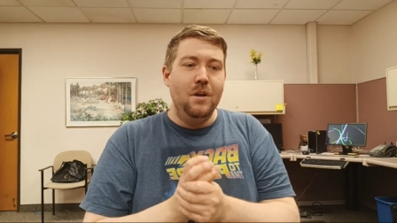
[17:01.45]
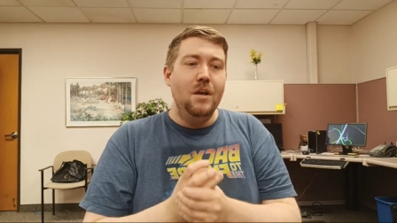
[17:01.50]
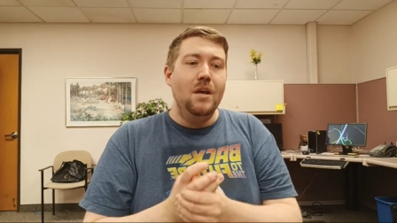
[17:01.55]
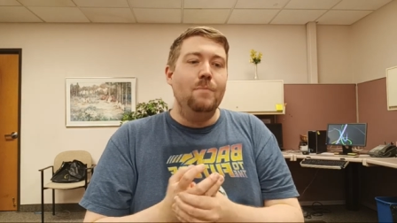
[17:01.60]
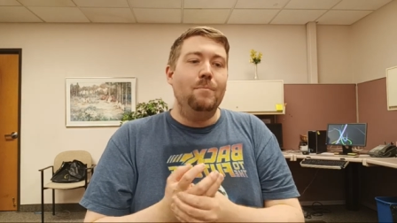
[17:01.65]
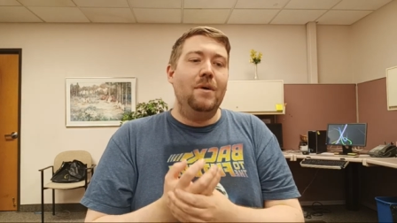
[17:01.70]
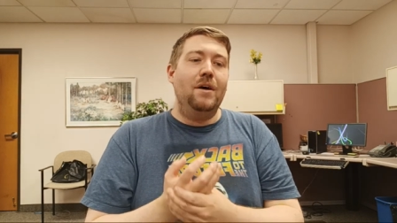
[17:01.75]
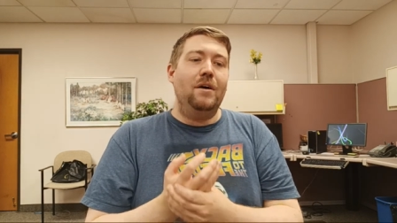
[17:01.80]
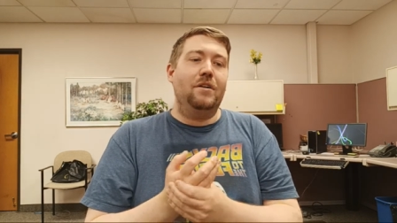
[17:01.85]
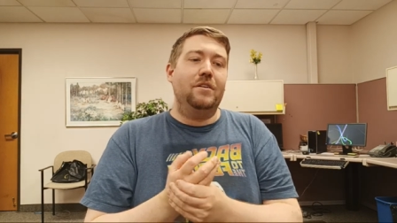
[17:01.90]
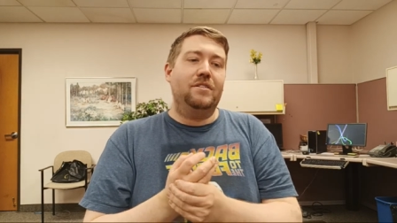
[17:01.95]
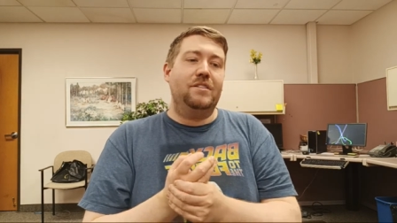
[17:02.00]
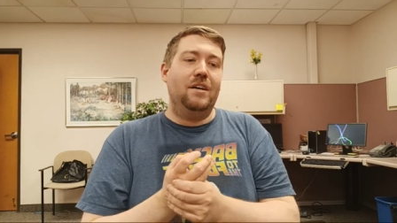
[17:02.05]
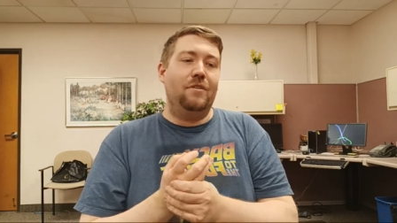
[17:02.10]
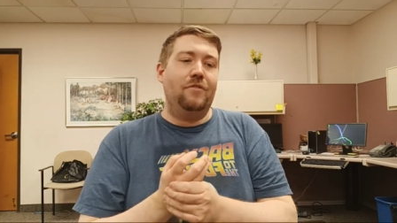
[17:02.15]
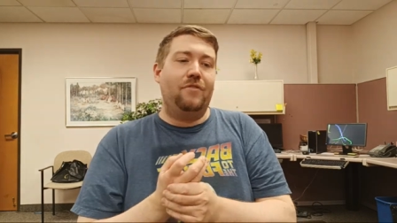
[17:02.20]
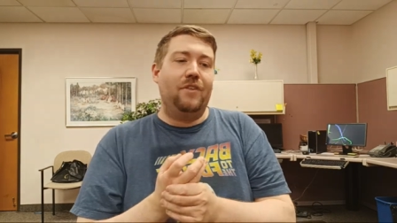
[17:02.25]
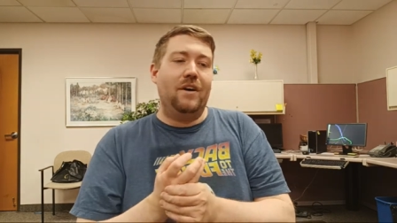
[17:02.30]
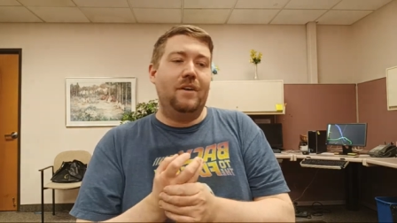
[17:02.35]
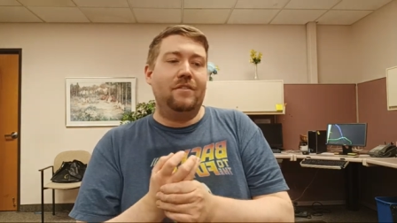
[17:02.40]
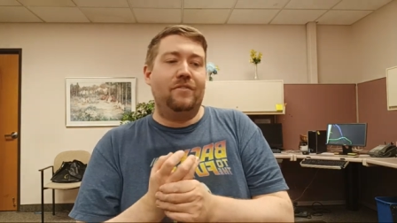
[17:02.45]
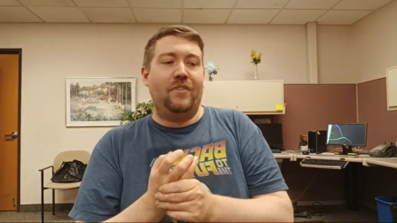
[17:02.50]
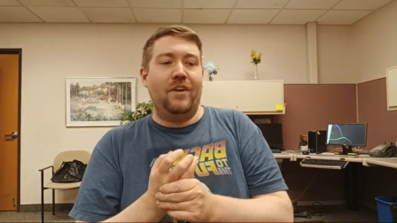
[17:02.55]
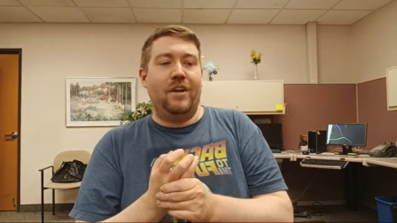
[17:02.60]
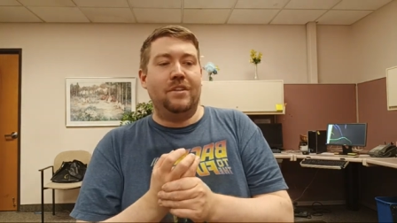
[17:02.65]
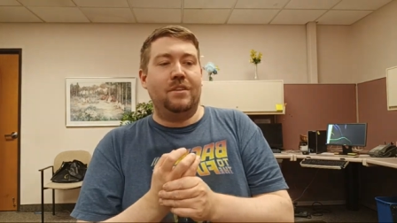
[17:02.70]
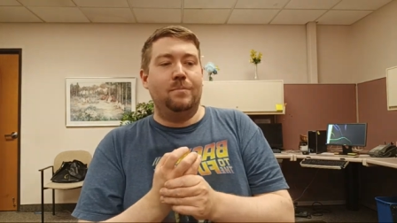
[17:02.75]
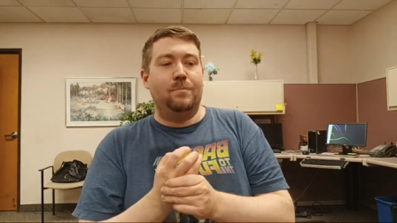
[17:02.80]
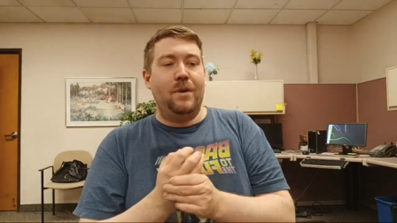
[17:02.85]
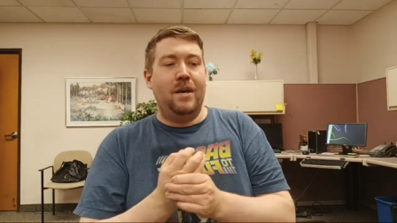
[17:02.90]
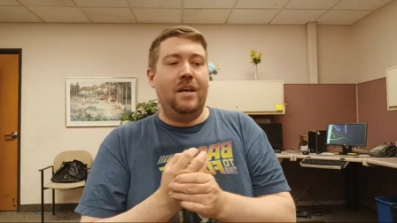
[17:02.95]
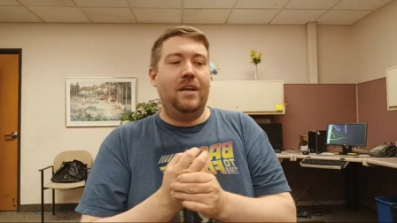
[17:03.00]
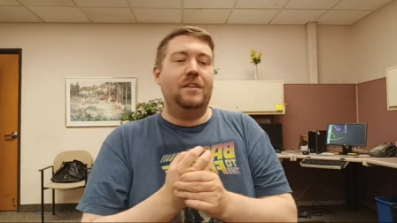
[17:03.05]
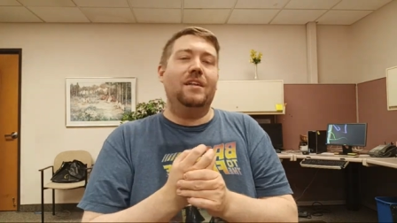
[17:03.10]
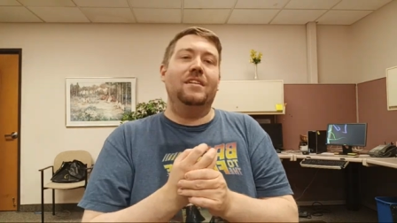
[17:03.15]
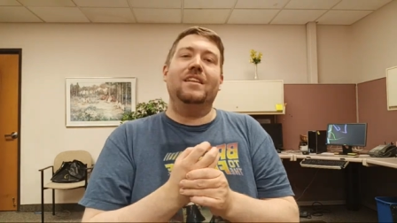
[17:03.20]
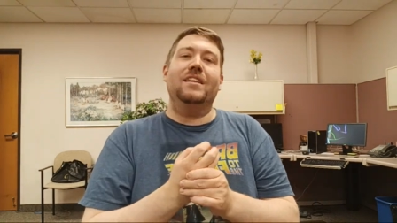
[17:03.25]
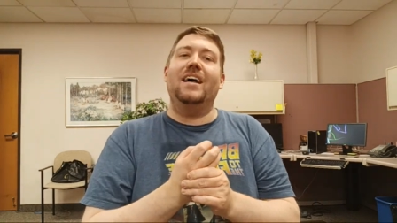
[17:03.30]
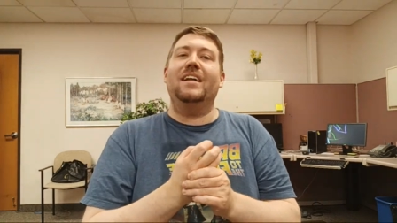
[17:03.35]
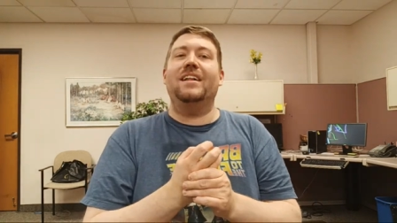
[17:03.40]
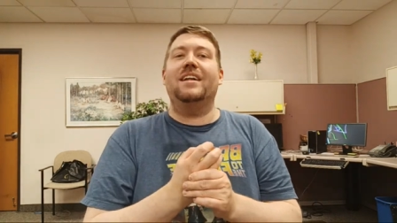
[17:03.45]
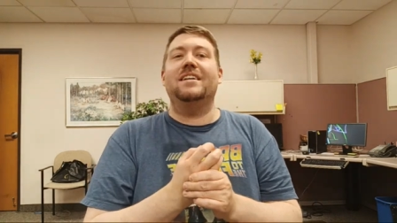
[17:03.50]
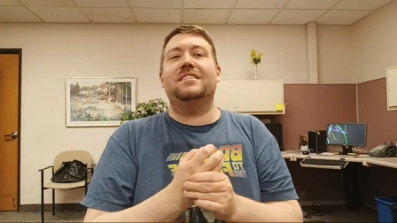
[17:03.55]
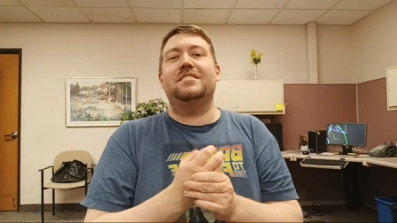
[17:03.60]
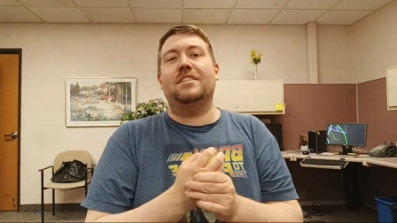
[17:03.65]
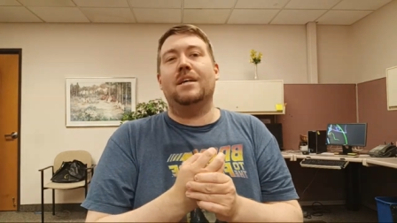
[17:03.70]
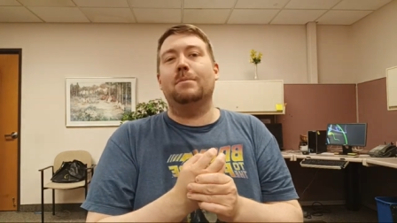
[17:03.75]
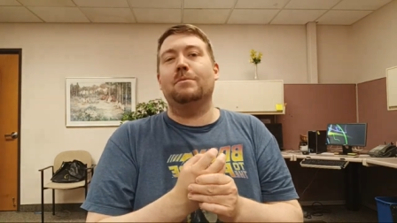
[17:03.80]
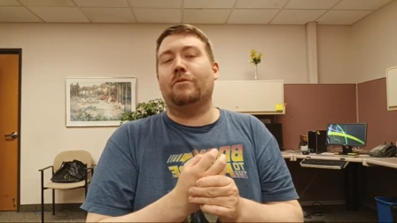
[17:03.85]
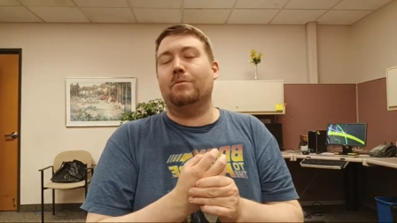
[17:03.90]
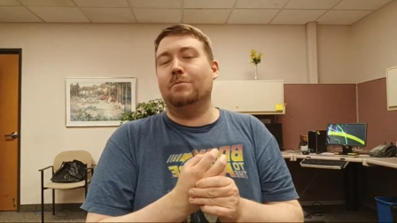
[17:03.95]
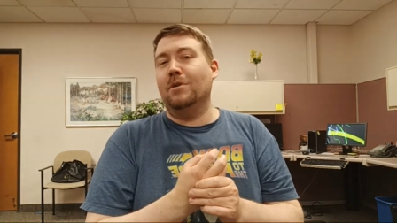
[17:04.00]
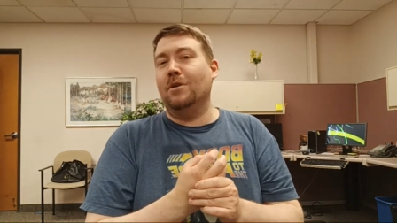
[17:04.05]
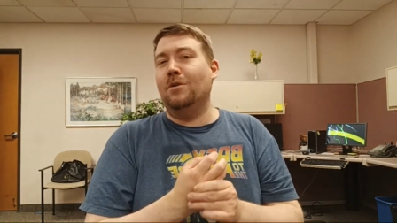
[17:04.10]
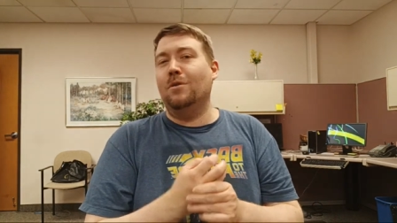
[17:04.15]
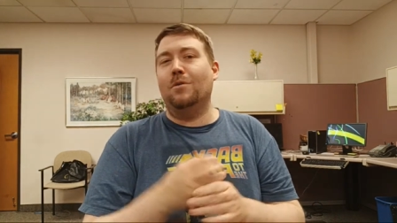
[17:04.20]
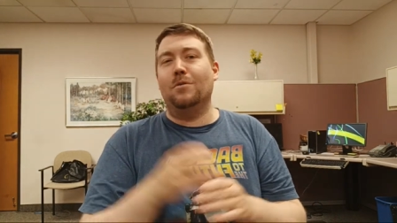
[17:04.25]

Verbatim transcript: Metal Gear Solid 5 The Phantom Pain, a lot of that stems from the whole